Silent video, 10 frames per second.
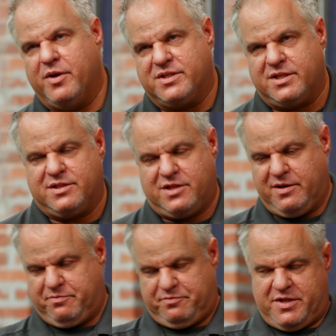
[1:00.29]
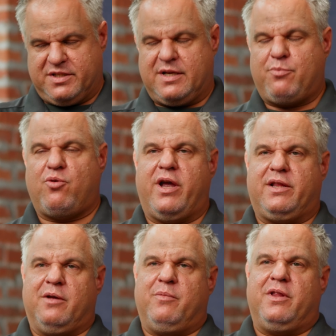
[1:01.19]
since they can separate
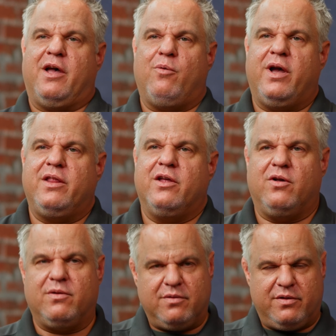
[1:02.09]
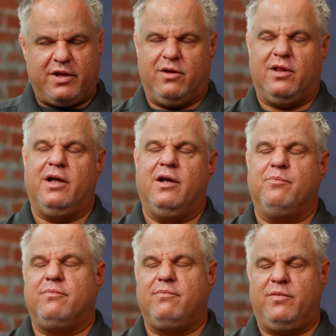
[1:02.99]
them in that way, they'll
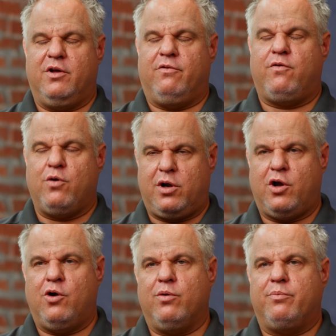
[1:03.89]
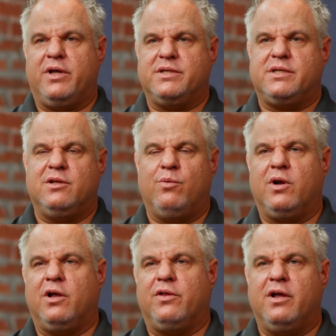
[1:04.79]
forego replacing the
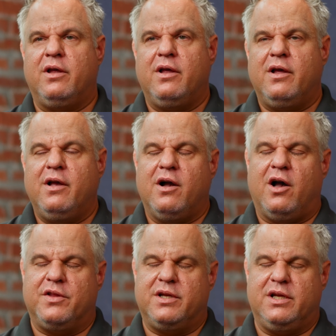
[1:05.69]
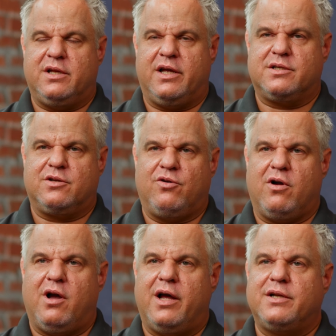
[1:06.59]
one on the detached
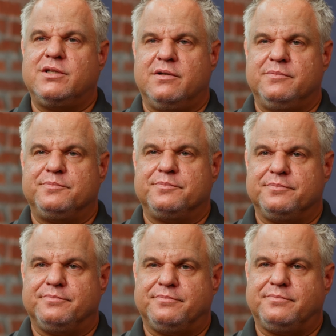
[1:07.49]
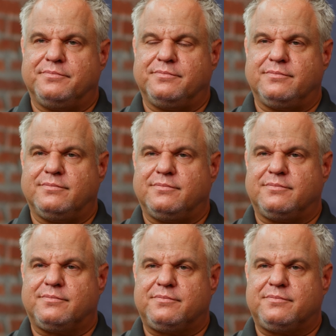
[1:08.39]
garage. I mean, I don't think we